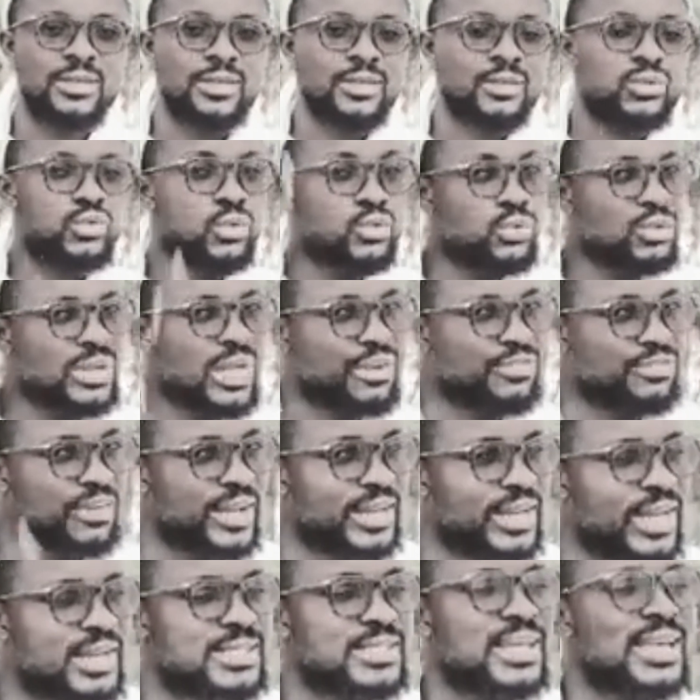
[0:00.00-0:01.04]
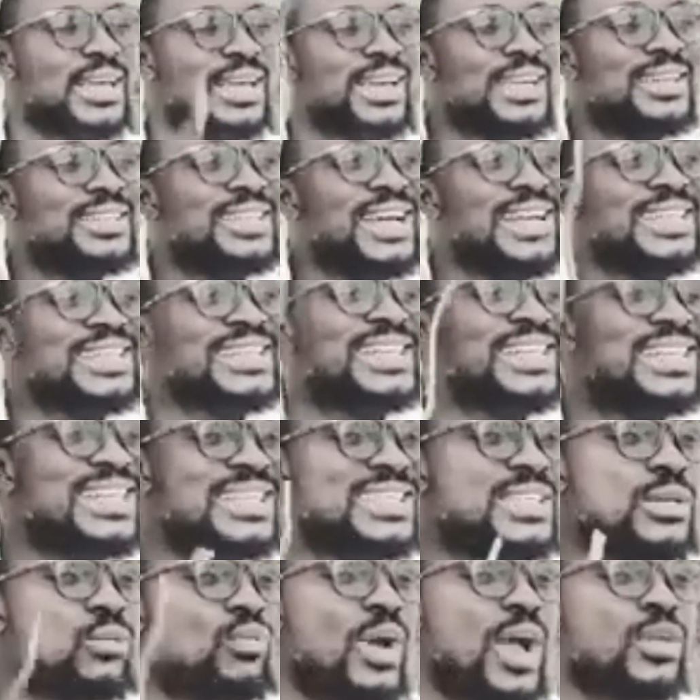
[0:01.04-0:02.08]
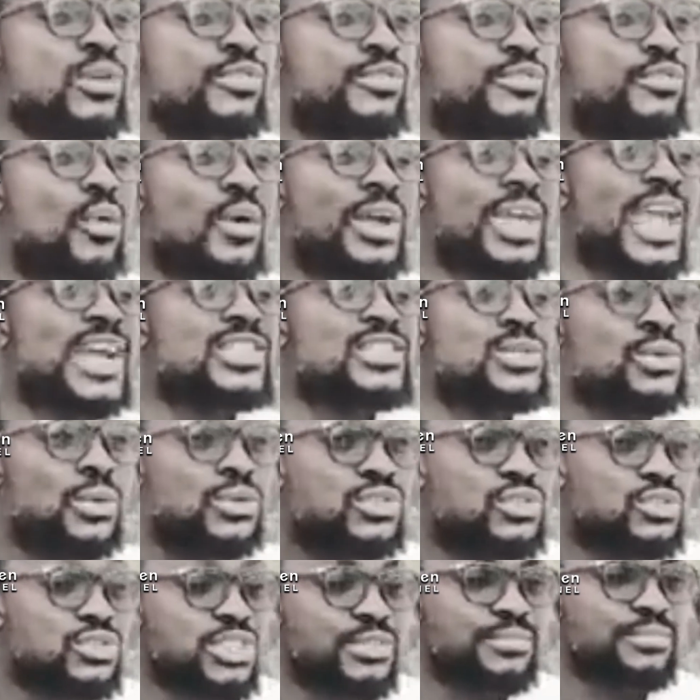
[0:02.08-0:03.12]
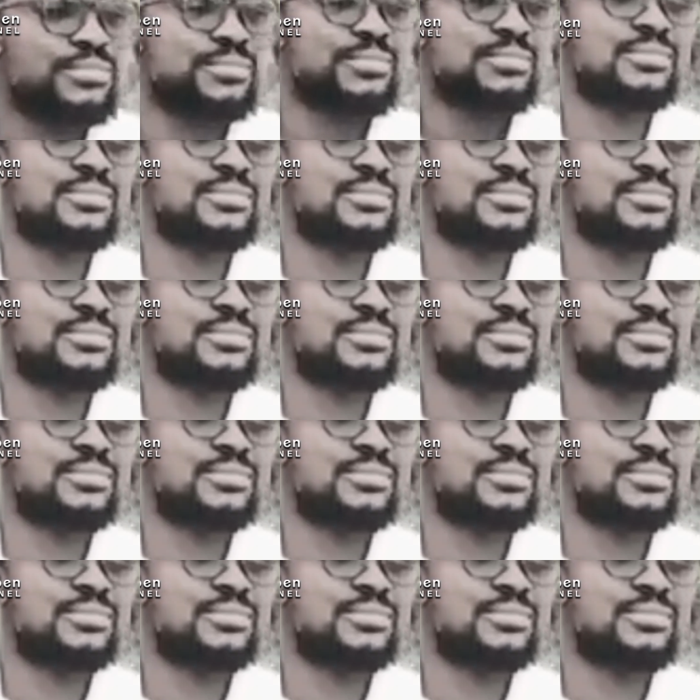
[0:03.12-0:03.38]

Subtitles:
So you now find out that the reason why you forget your dream